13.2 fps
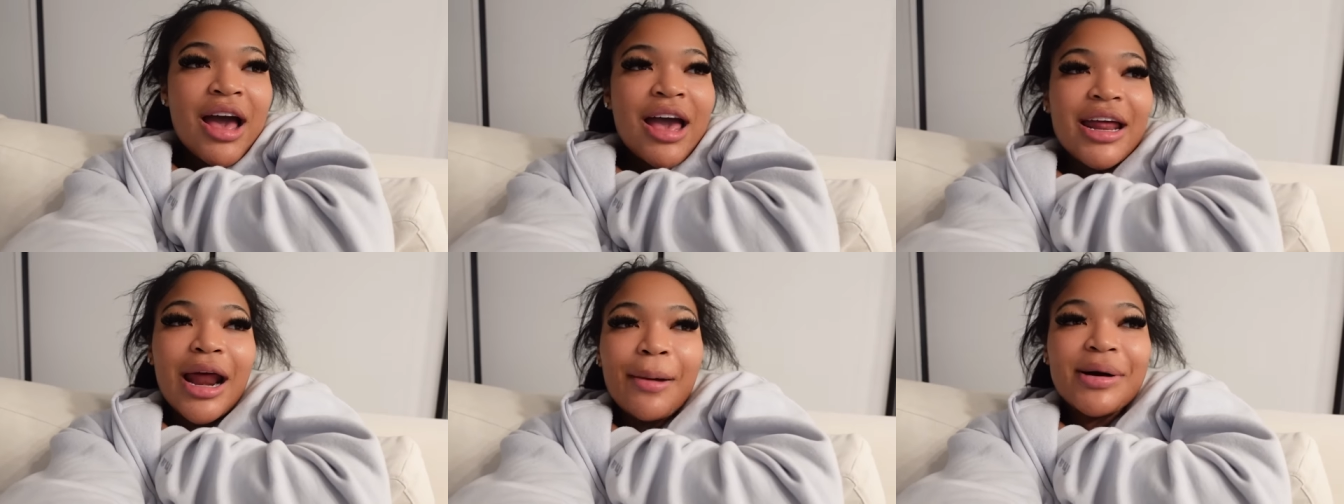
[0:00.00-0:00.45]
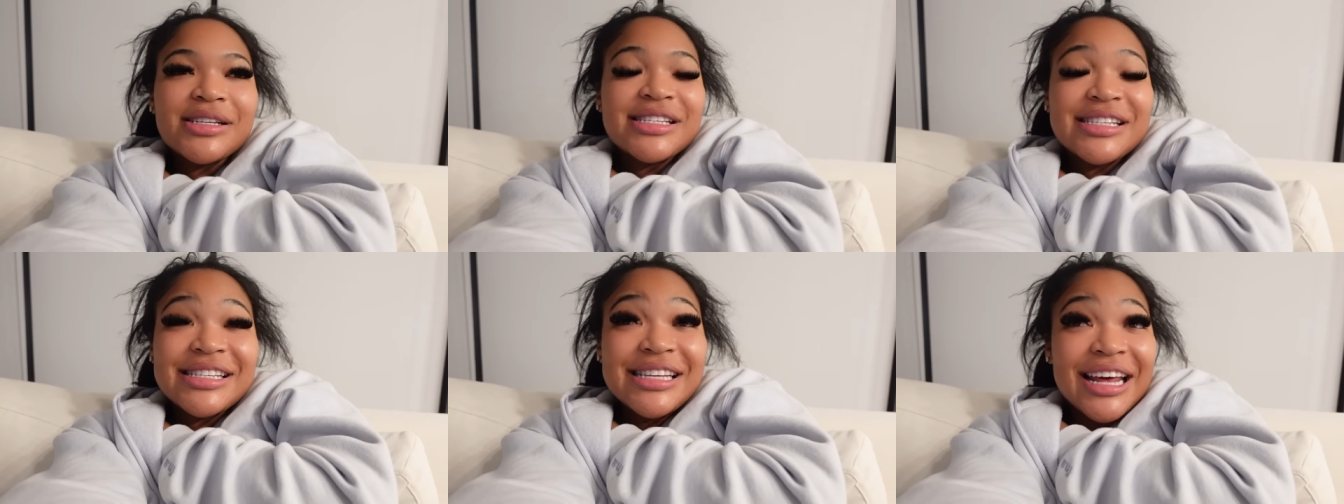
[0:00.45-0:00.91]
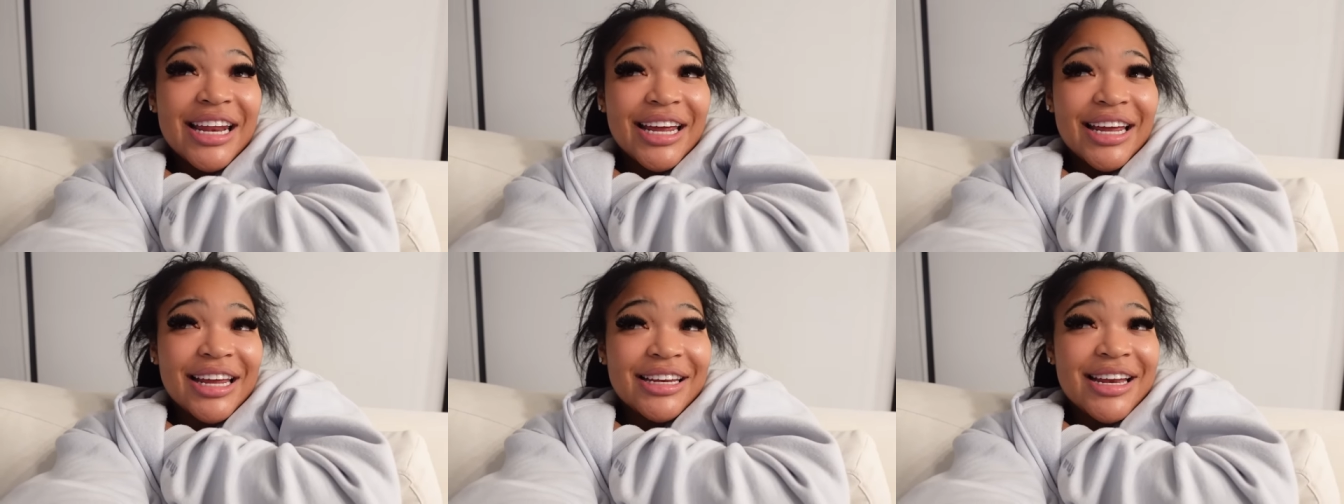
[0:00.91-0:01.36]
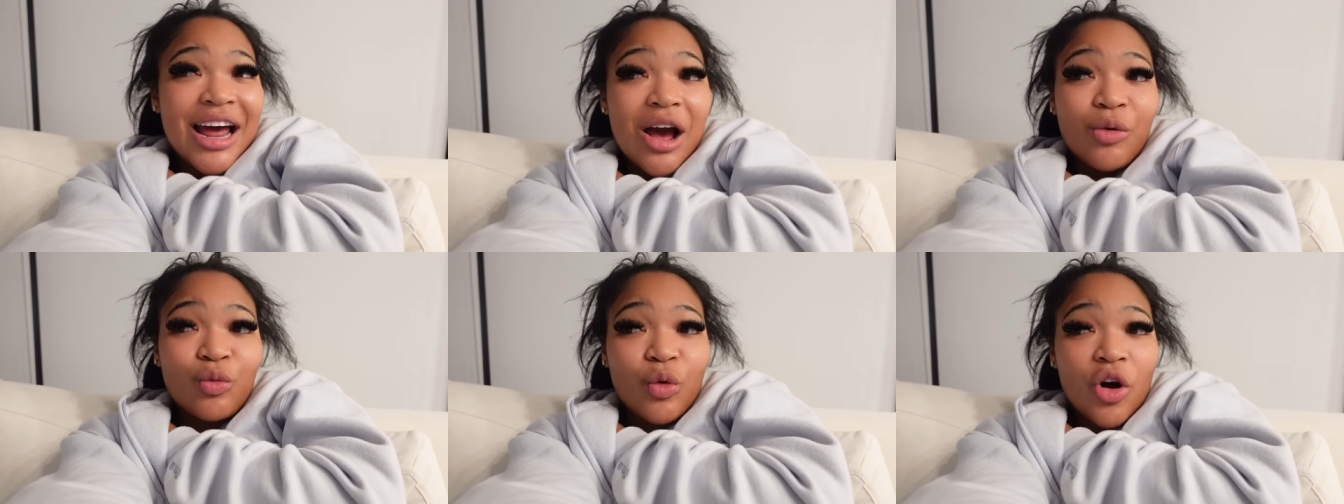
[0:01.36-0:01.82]
And I must have set it
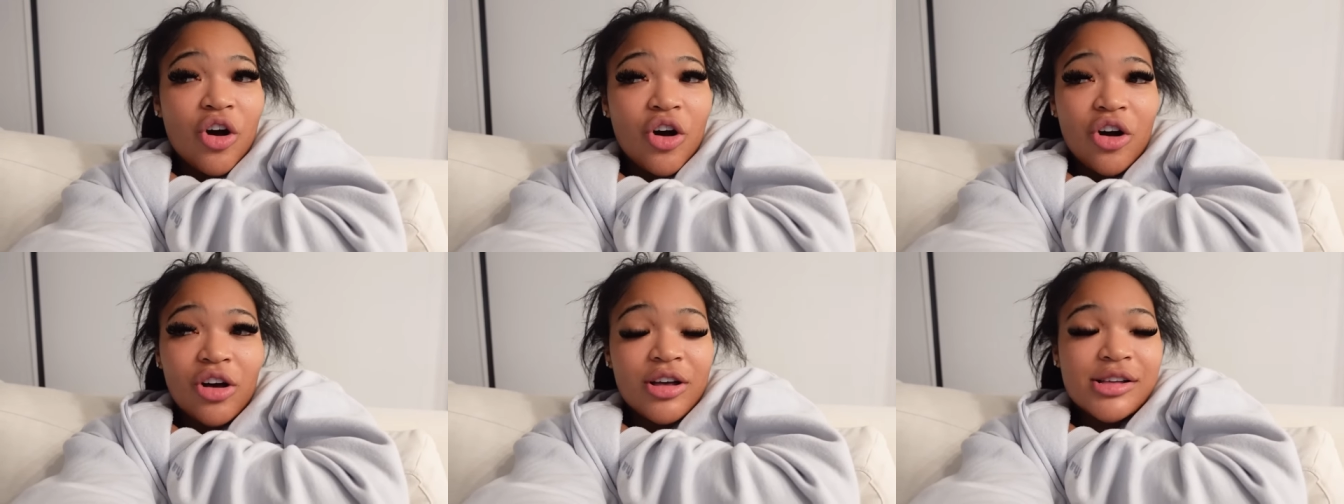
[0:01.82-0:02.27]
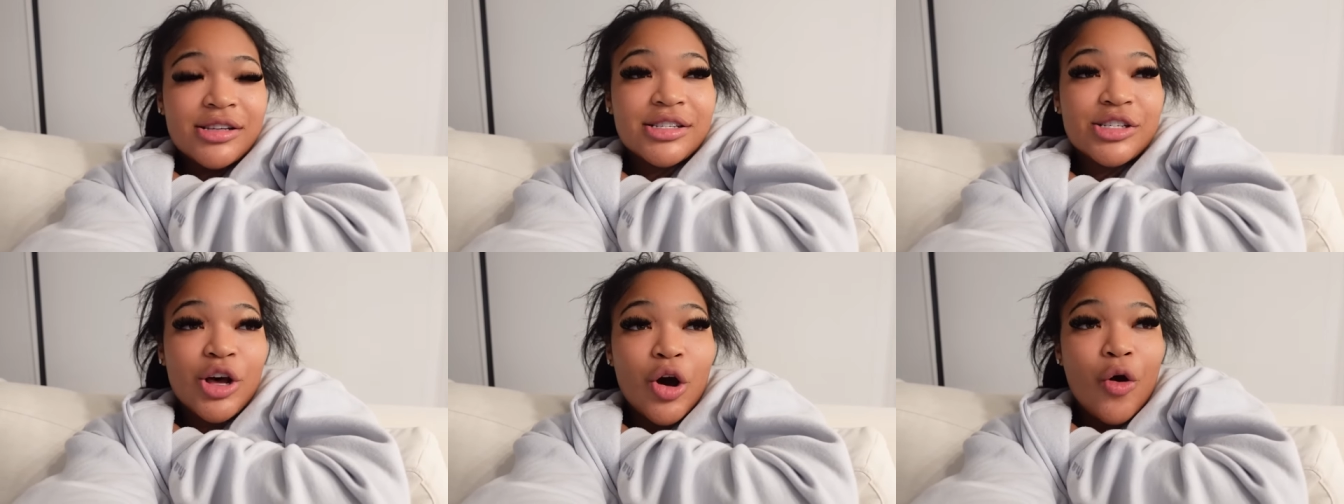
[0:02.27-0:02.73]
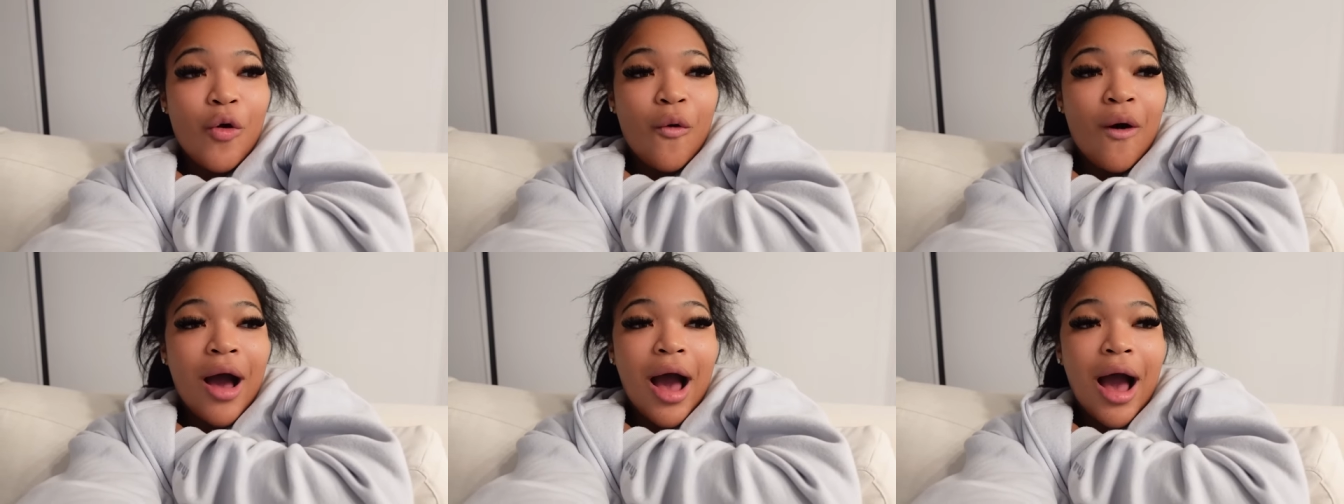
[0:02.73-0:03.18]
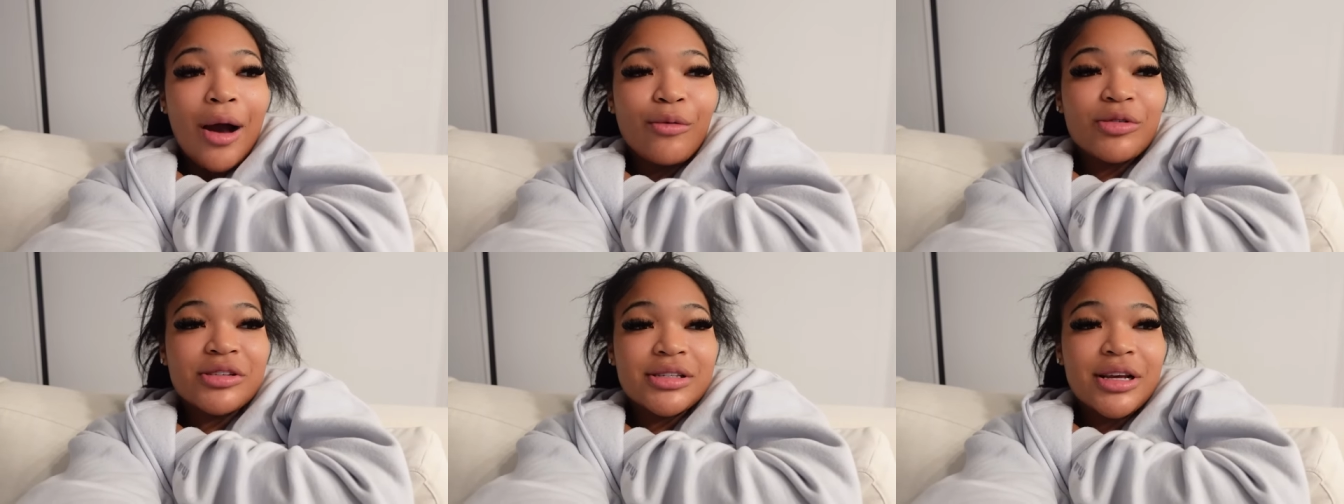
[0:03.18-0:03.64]
down wrong. So I
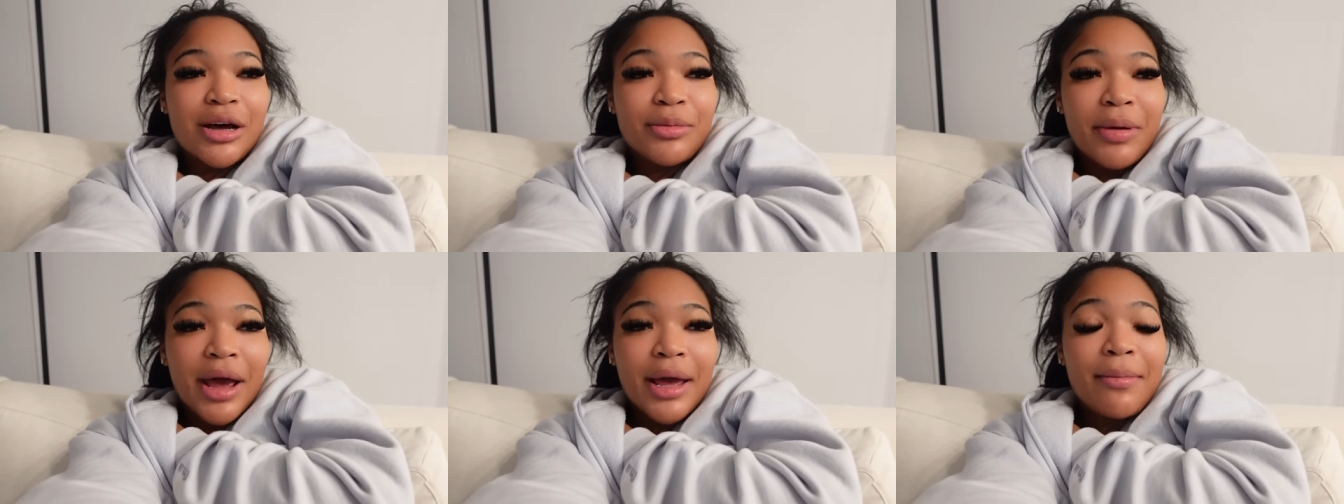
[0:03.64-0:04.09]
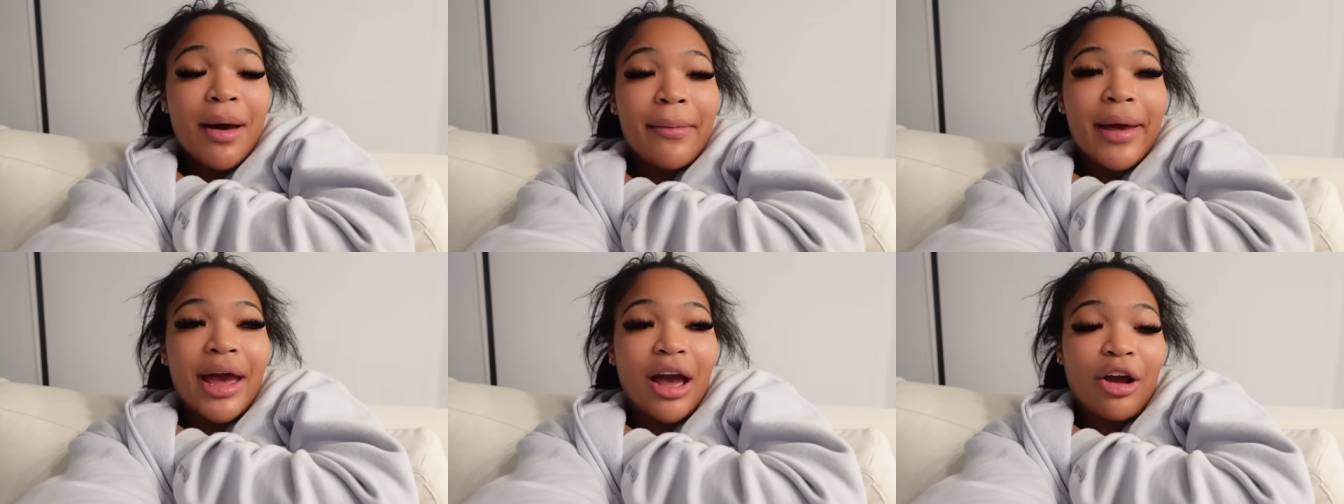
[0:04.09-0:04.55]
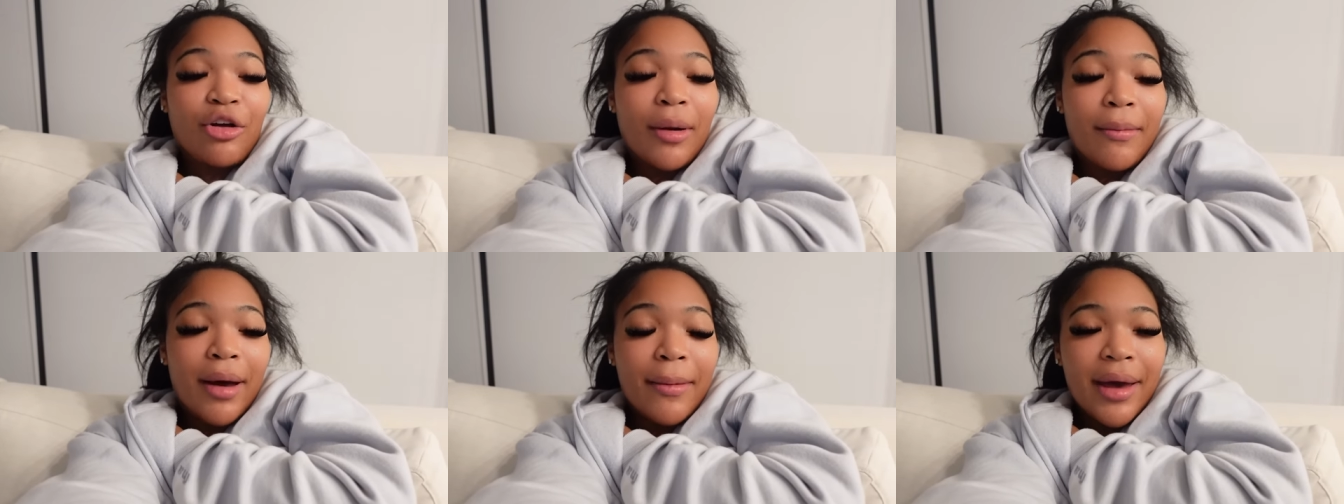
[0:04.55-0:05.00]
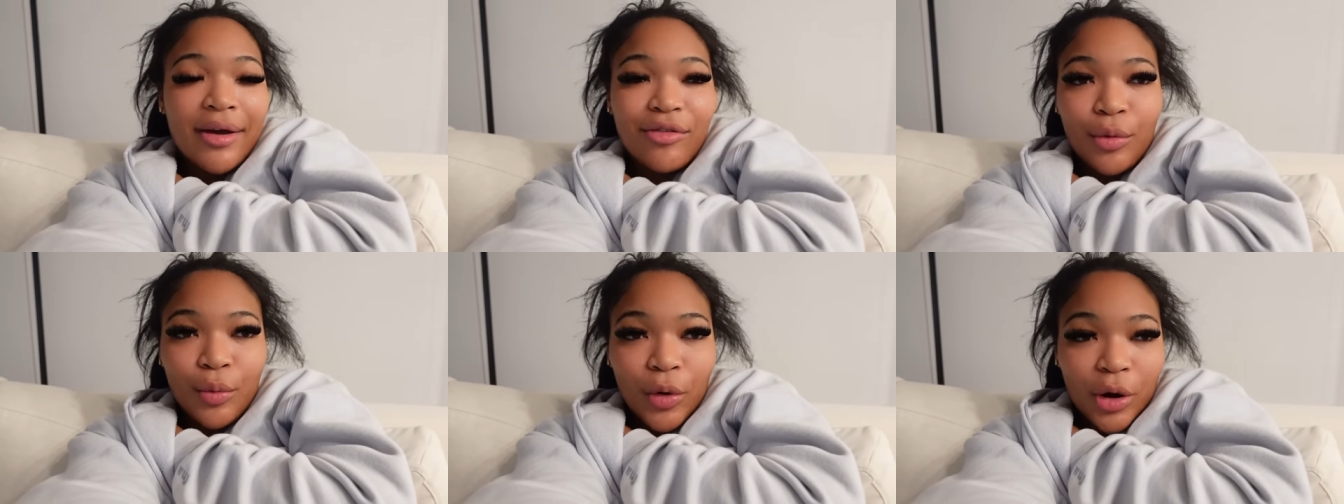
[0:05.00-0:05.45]
was unpacking my bag. I grabbed my bag
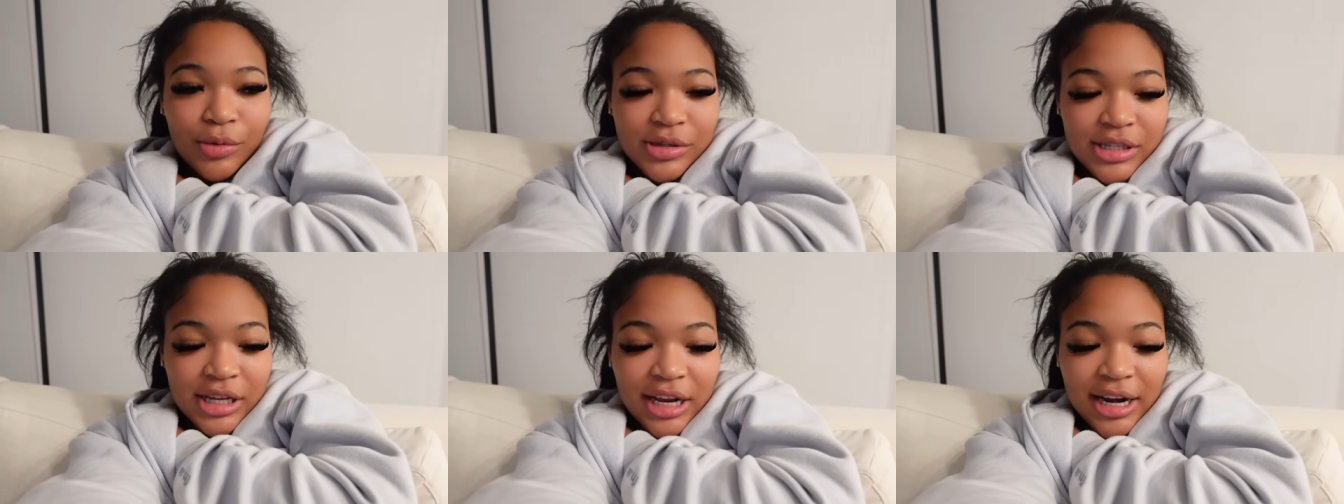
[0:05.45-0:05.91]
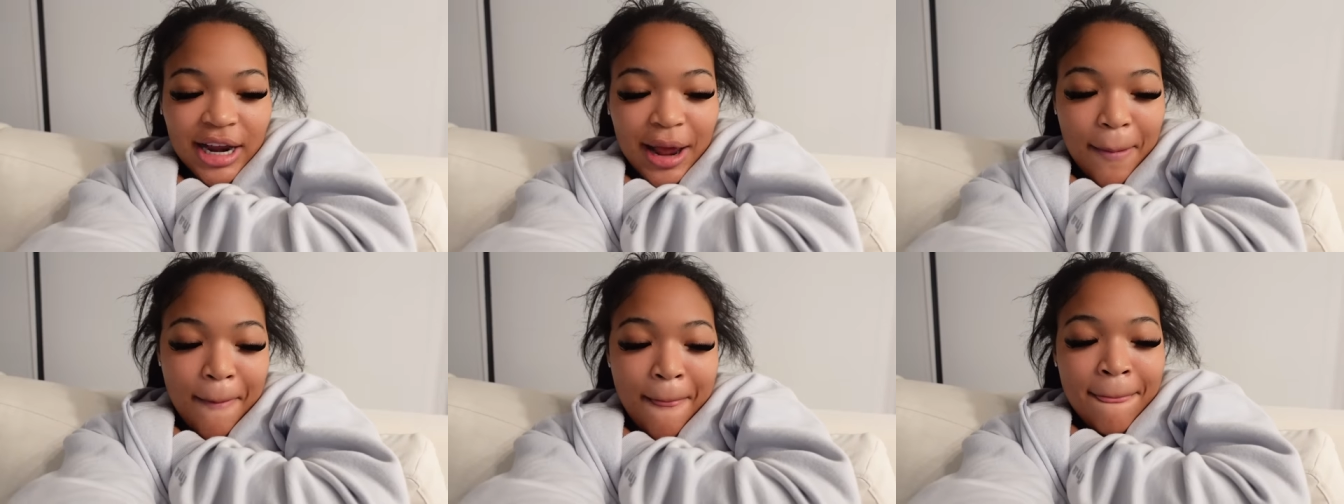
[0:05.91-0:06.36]
from where it was sitting at